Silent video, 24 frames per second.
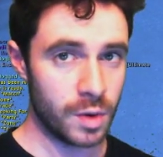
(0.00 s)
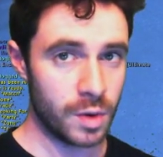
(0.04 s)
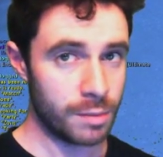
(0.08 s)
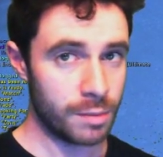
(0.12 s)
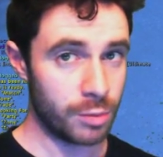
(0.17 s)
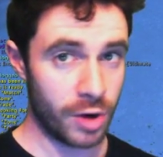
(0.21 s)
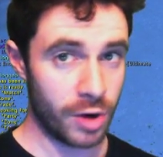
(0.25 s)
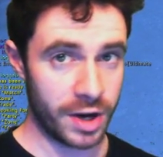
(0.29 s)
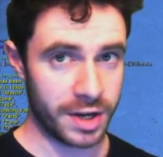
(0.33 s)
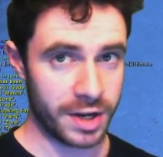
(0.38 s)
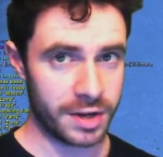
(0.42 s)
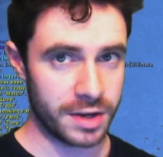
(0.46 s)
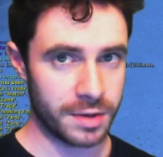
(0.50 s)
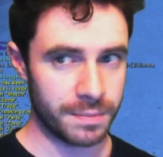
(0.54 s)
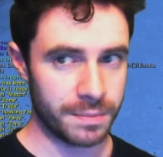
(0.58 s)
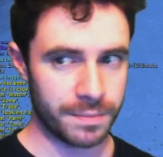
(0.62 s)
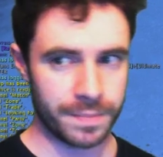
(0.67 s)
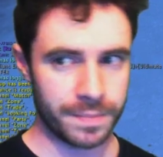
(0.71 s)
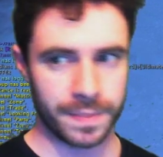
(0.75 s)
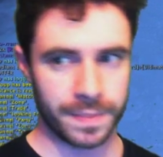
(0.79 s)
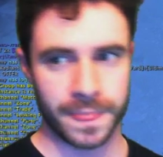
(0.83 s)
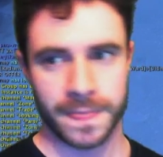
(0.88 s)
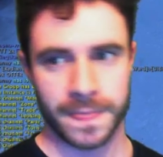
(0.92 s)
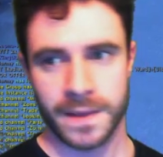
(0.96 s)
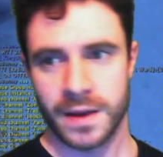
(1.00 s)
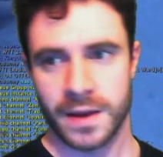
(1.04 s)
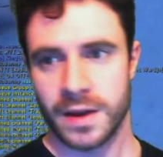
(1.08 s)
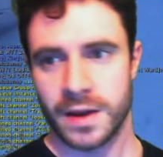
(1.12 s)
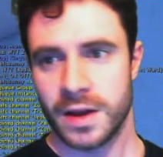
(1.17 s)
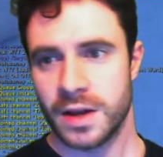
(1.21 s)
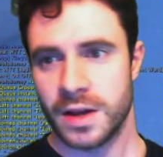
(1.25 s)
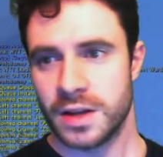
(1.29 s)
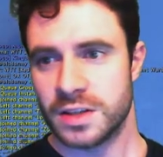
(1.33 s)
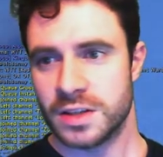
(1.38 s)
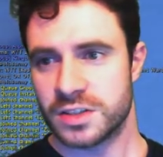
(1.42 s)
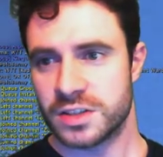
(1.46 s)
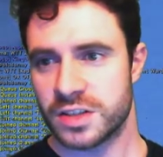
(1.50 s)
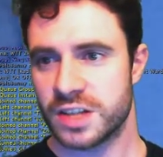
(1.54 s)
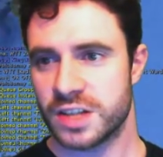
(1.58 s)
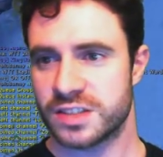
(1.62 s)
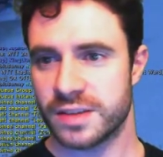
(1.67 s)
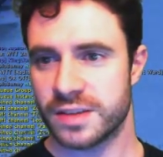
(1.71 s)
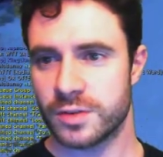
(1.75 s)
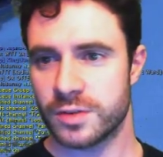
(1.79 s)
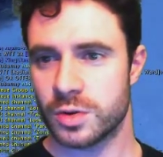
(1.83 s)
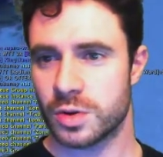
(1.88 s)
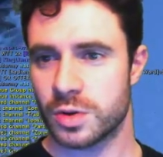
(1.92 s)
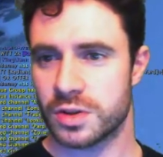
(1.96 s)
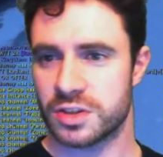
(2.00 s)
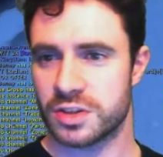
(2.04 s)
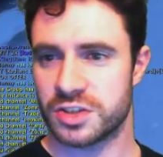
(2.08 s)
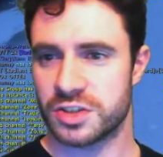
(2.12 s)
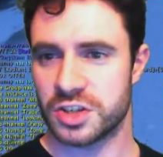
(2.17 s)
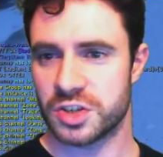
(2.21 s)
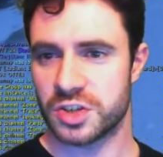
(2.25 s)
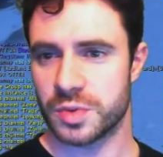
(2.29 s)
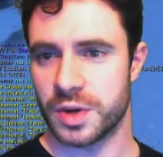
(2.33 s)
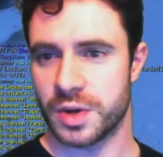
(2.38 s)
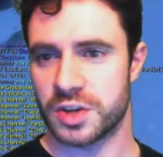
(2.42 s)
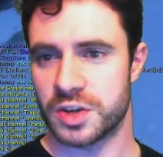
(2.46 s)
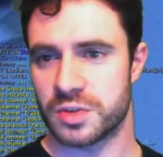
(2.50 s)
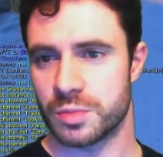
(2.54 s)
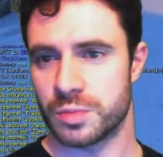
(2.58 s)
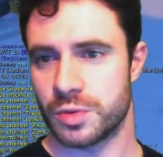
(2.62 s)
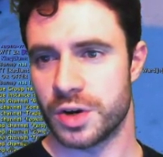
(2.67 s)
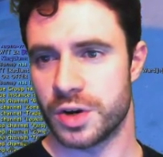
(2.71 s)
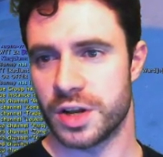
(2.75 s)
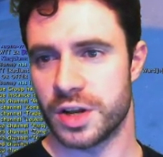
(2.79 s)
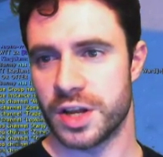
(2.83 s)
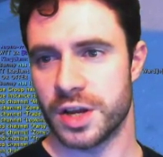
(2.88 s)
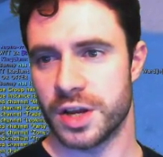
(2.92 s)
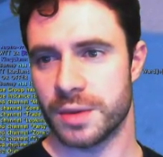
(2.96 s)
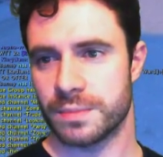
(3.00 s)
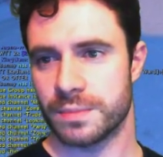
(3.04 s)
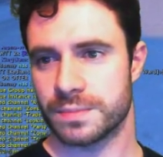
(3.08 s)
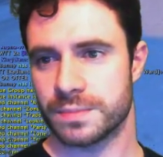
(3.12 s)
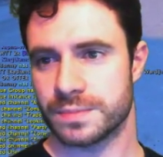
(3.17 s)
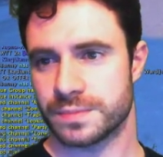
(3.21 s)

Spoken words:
a break. So let's have a look at the situation we're in here.